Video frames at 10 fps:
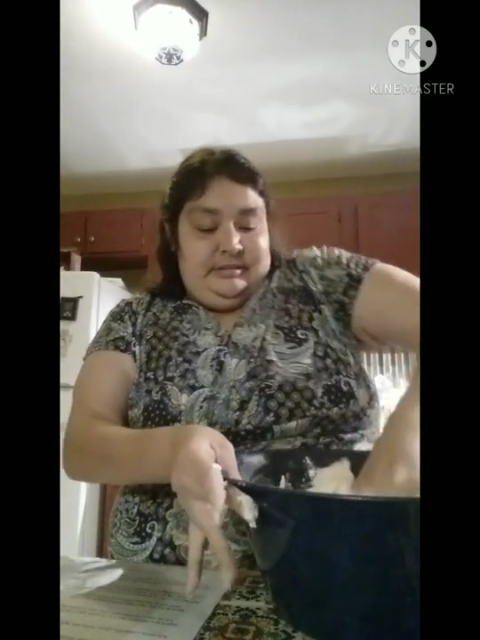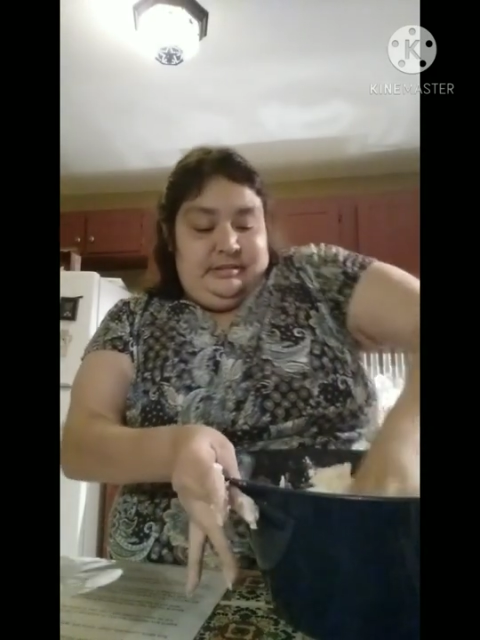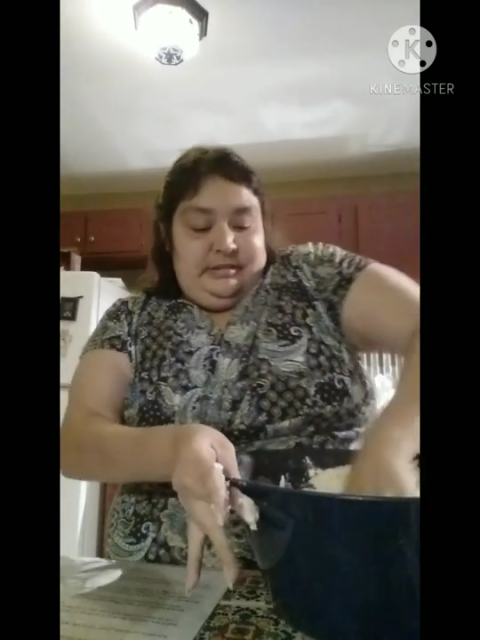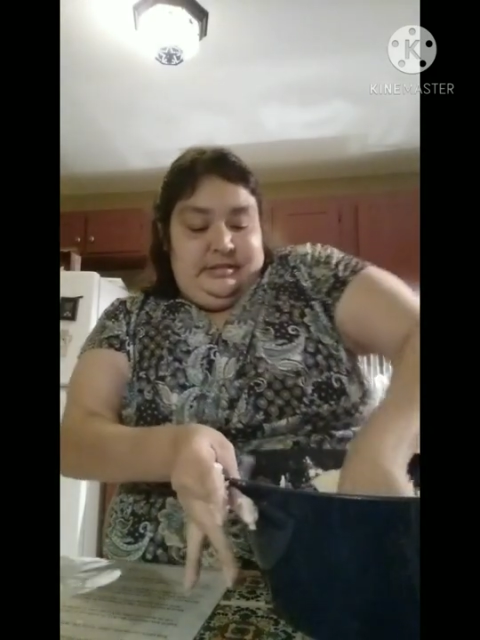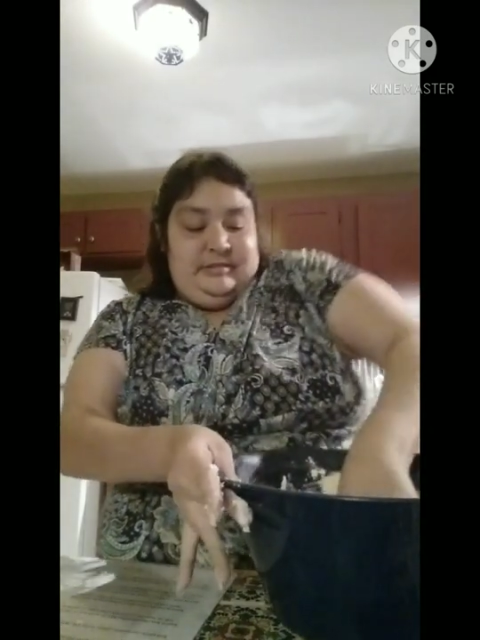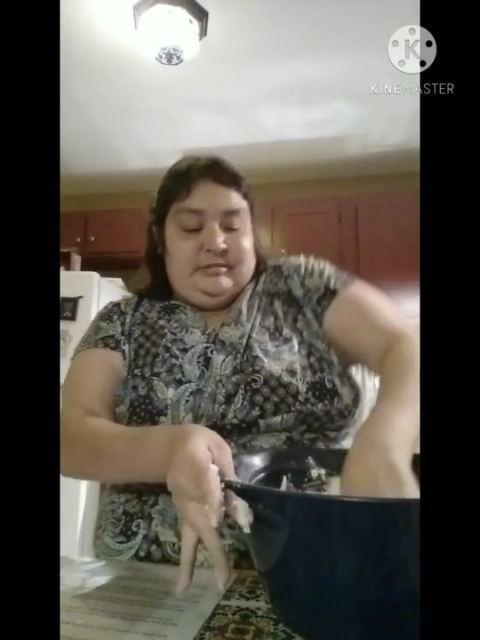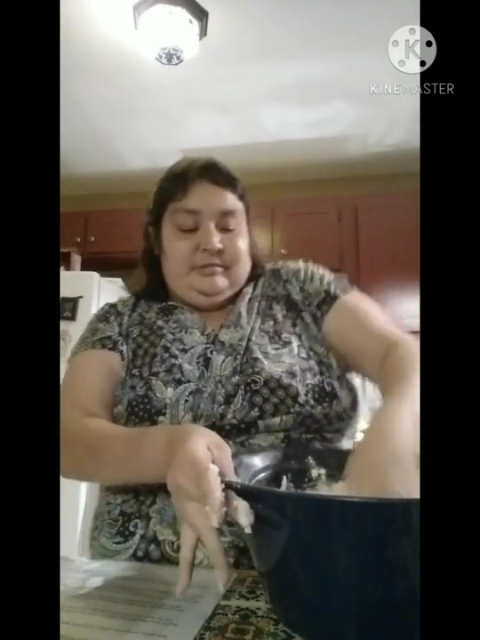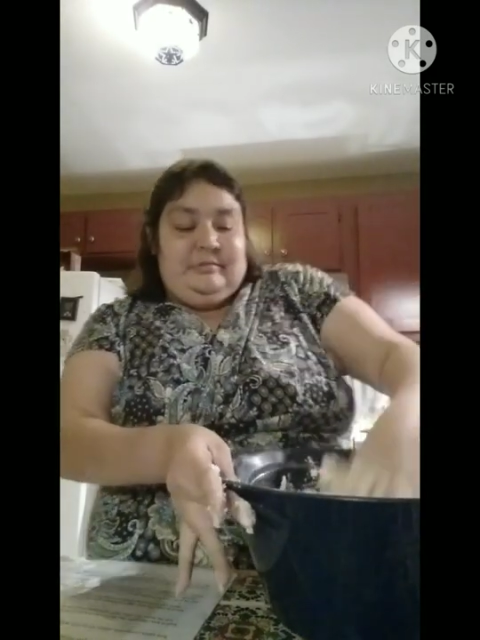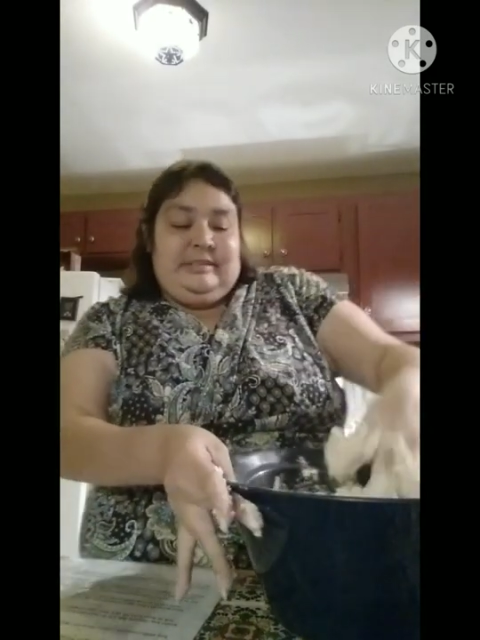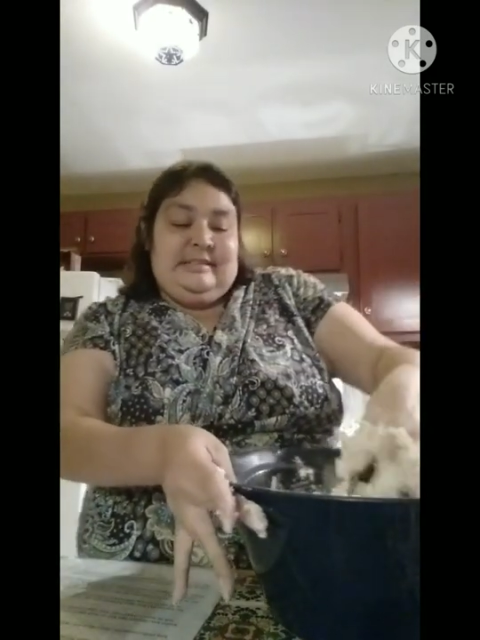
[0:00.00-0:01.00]
you know,
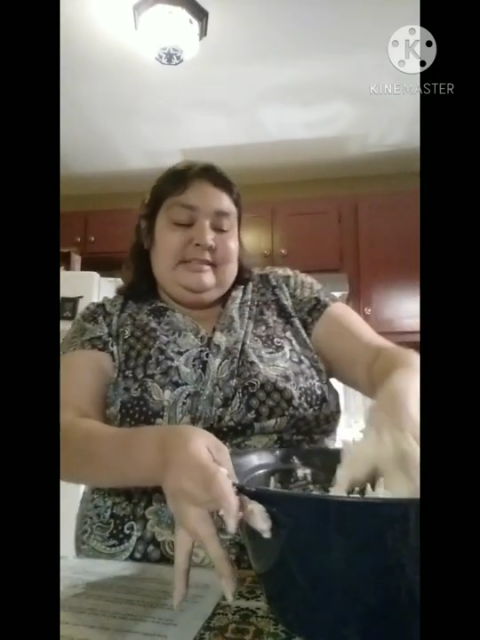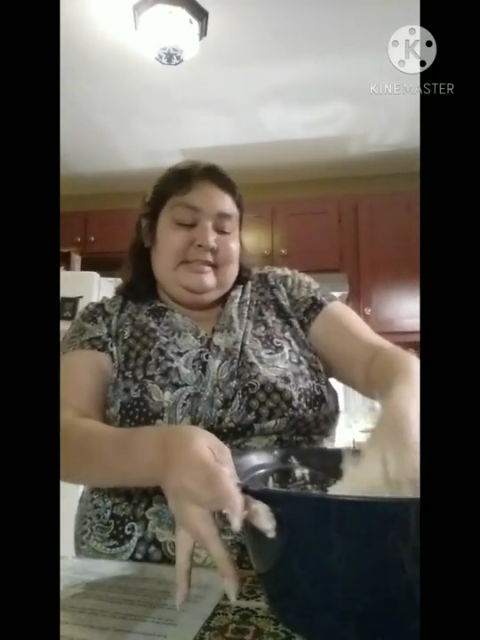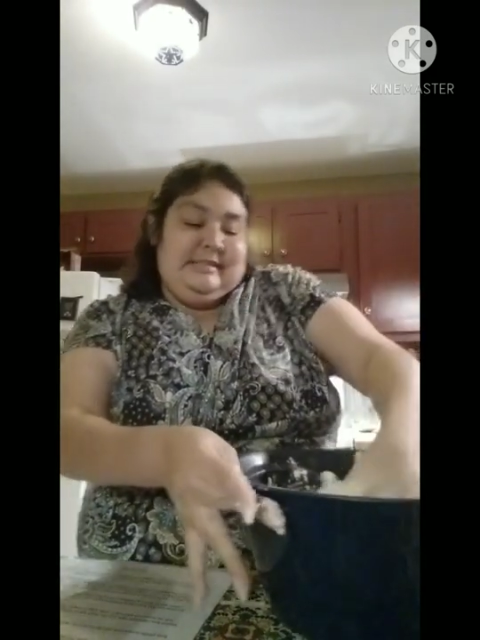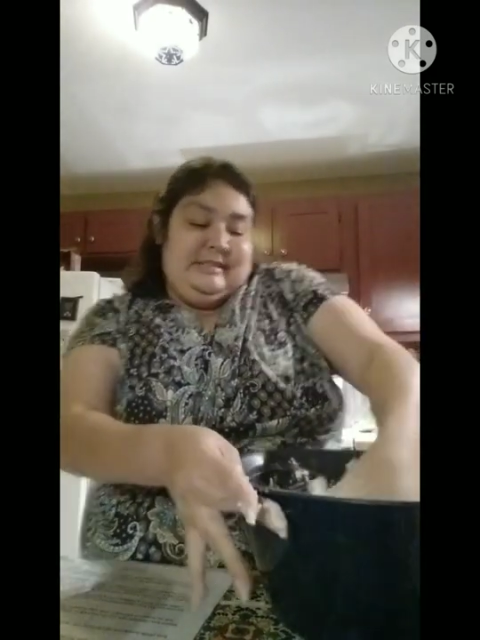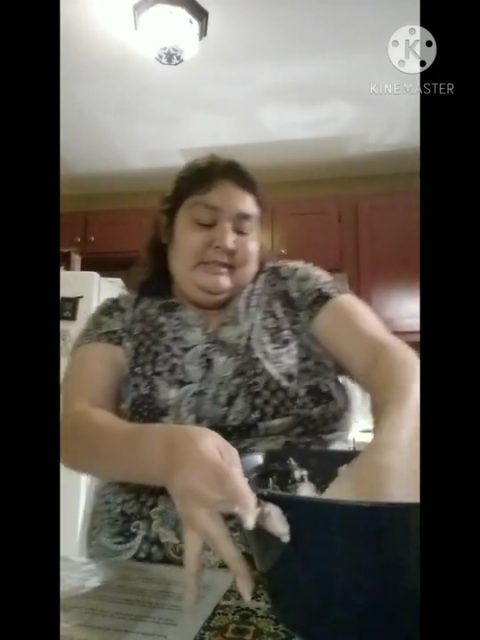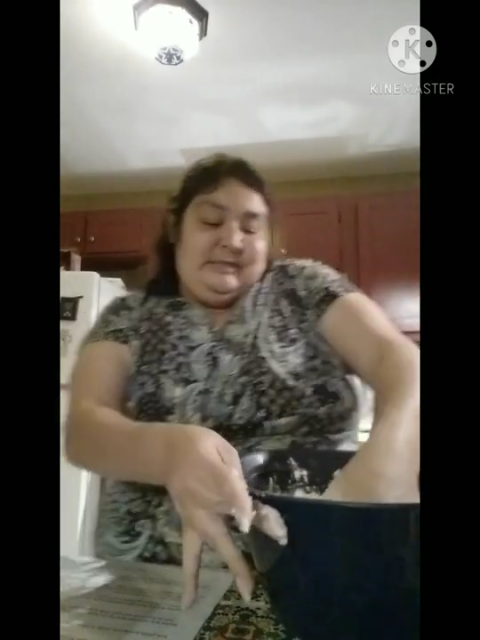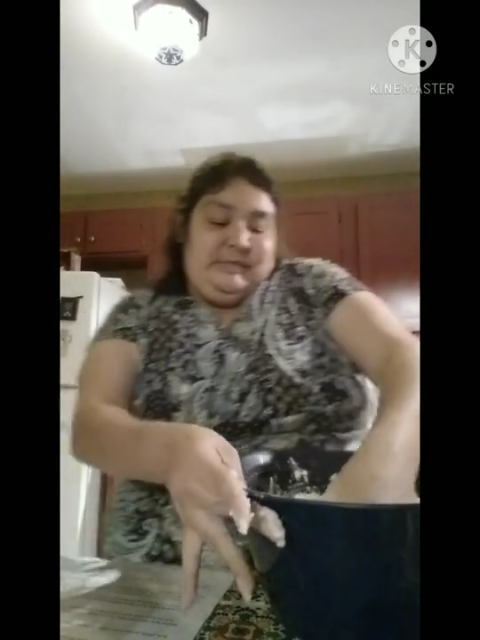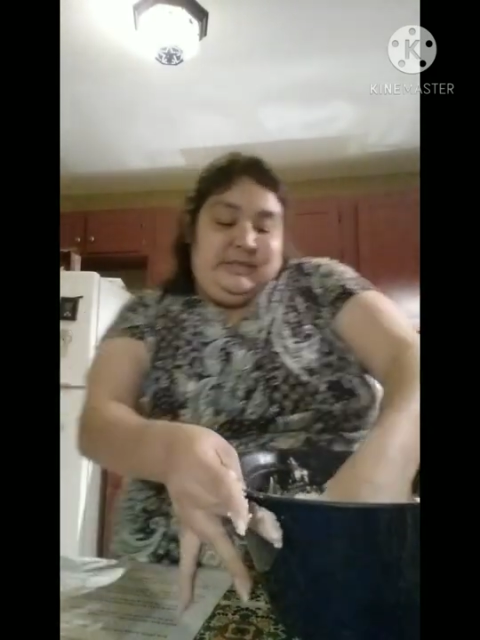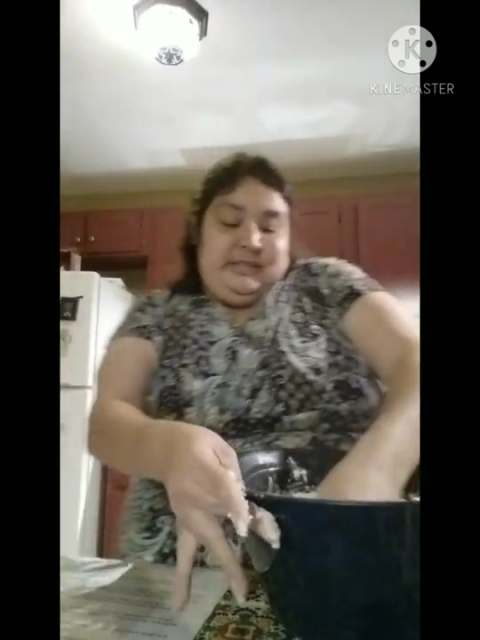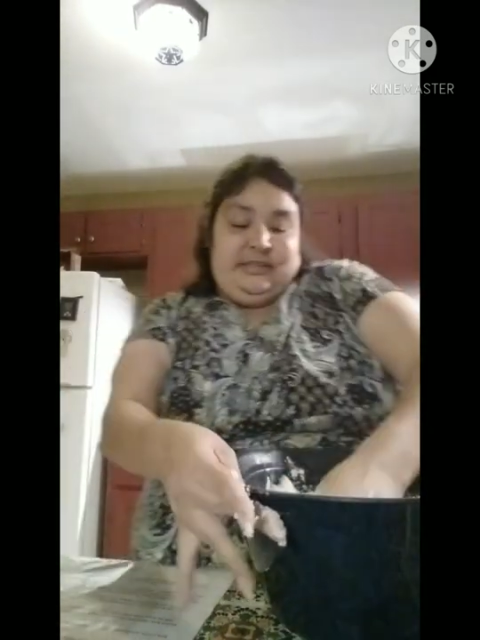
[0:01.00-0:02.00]
doing this is
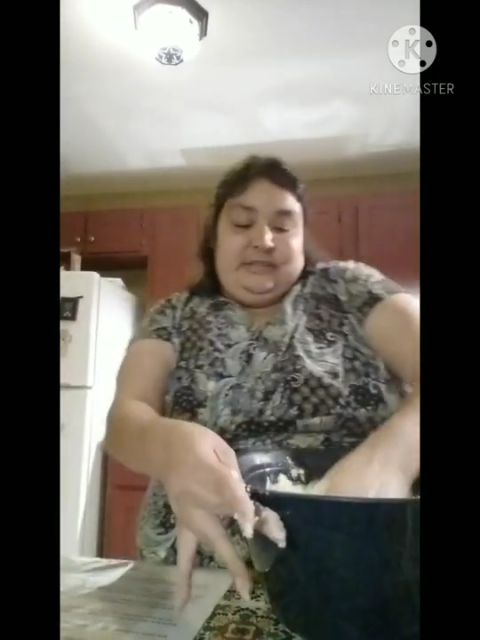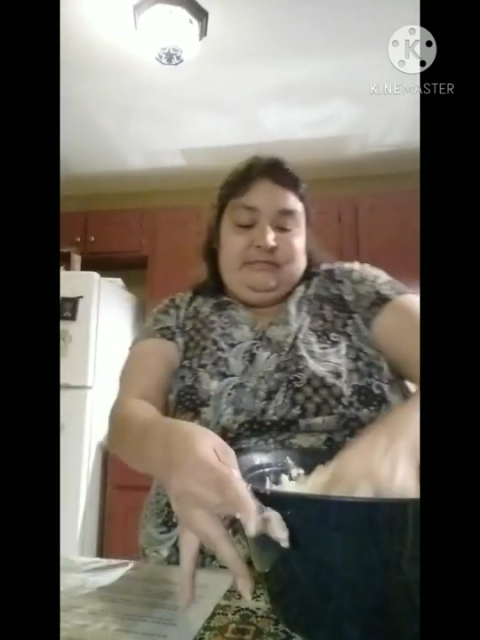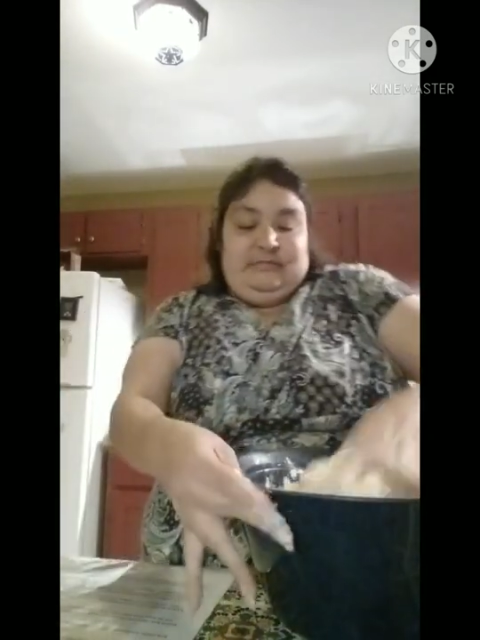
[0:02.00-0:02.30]
something that,